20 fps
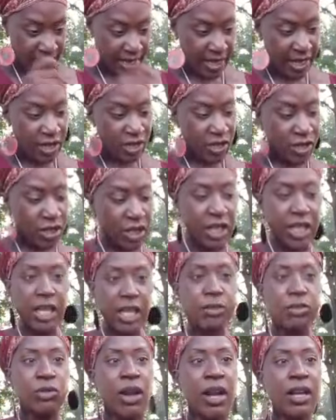and you're going to
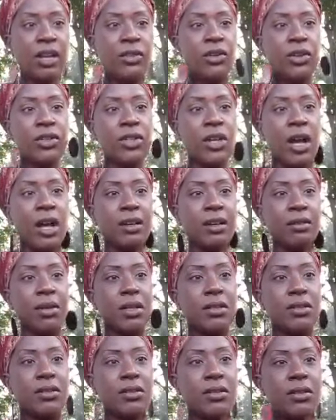keep track of your
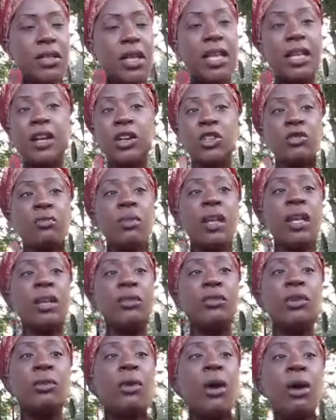documents. And there's many
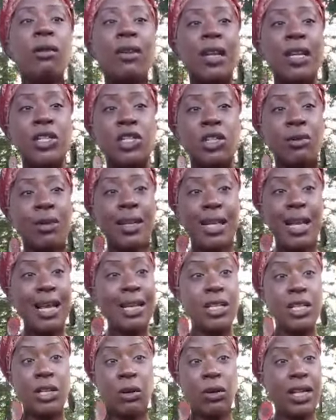of you already doing
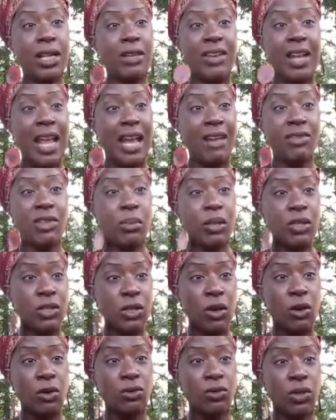that and don't even have to be
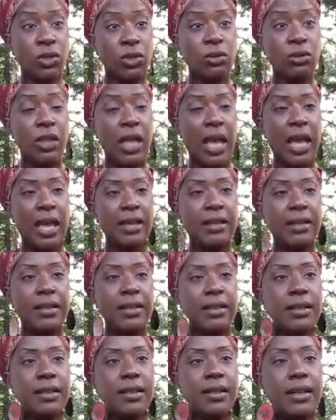told to do that.
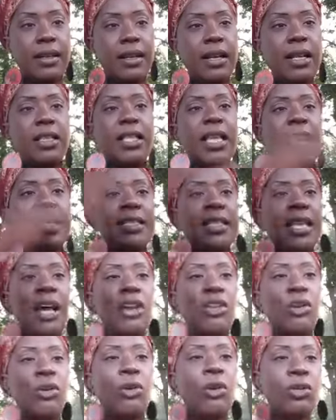That's how
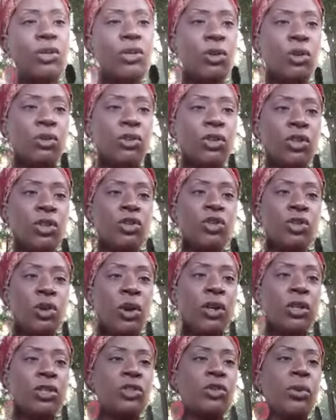you you you
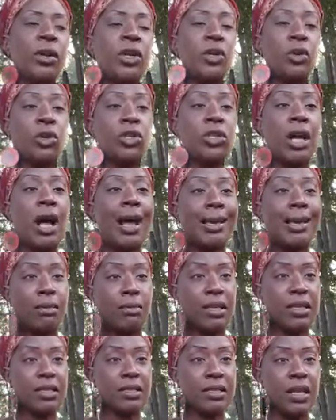start doing your
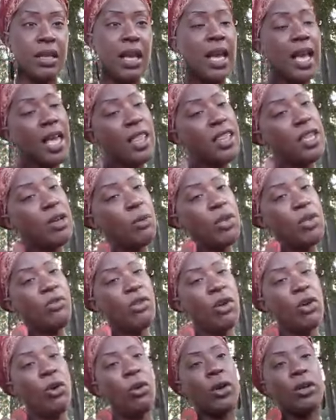documents. And then when you
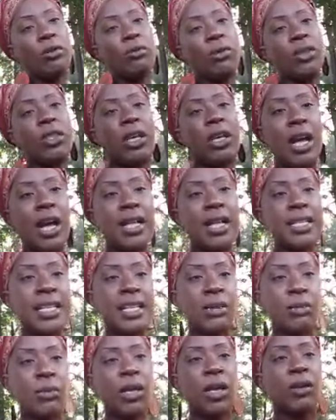record them with the
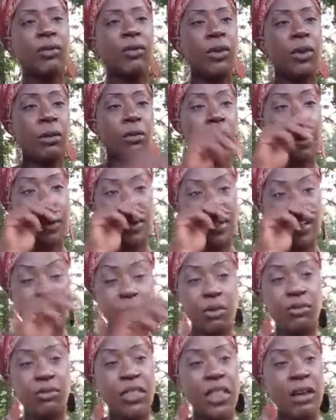consulate, we give you a record
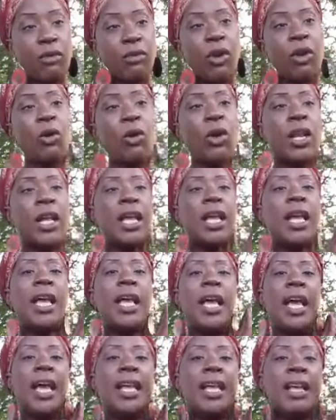number for that recording,
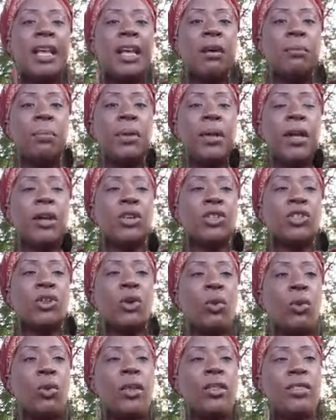and it appears
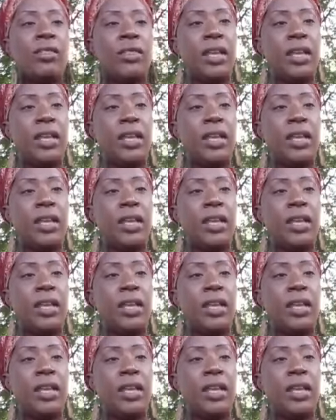on